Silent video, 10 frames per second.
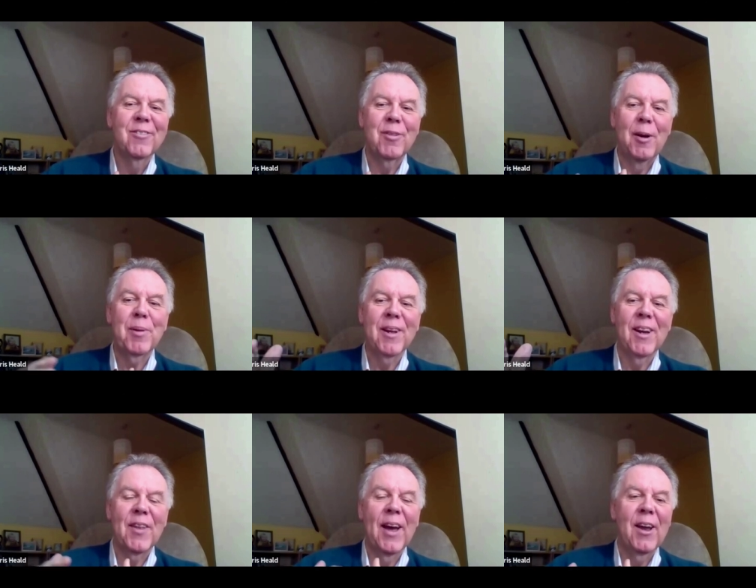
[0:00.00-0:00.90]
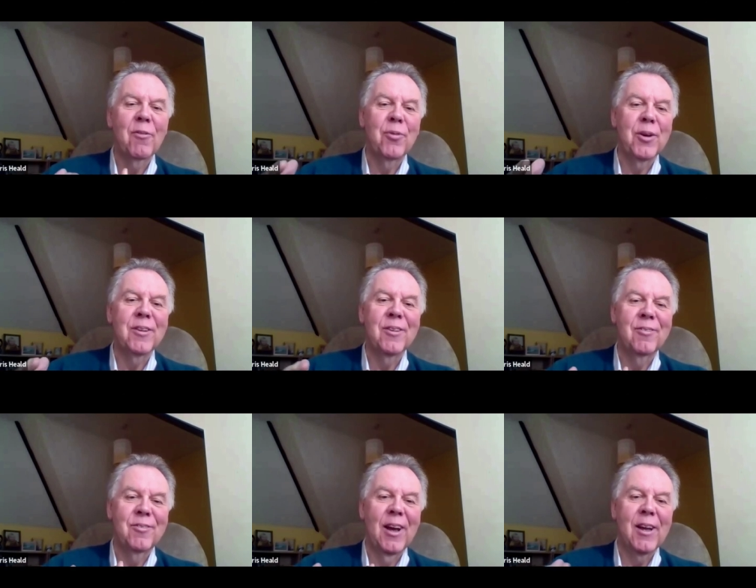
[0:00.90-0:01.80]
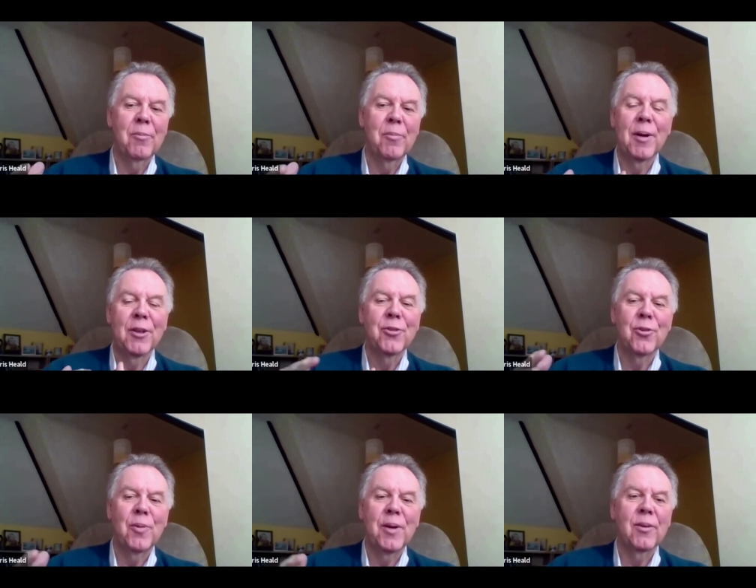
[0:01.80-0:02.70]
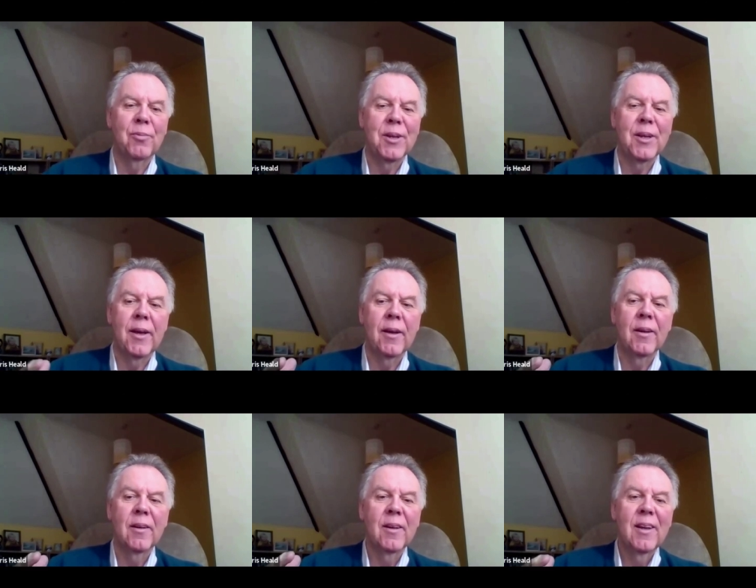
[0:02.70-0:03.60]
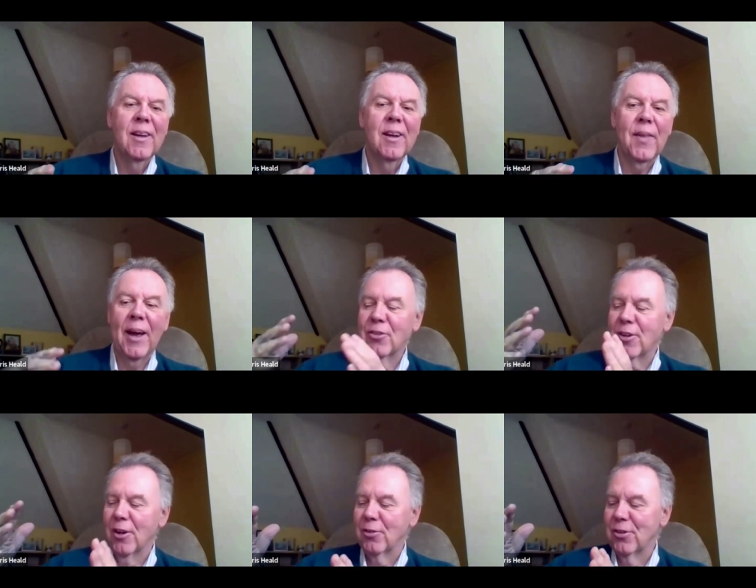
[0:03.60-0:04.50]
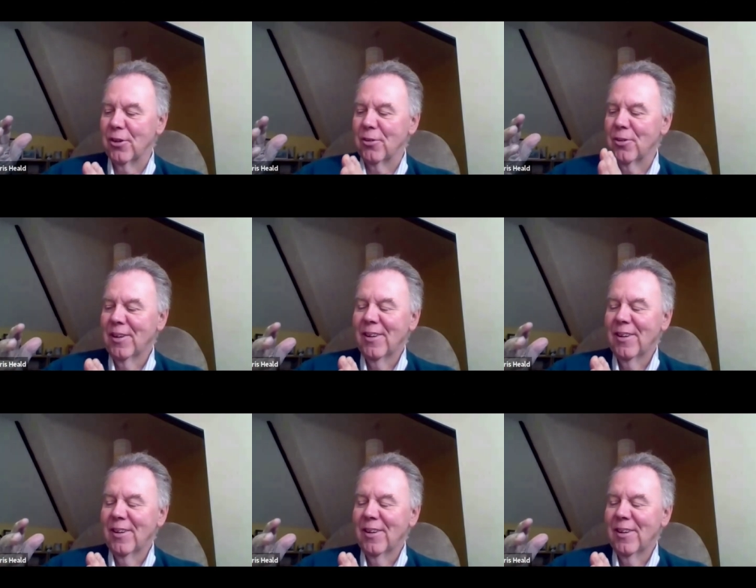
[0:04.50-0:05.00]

replicate that every day, month, or week of the year, and that shows you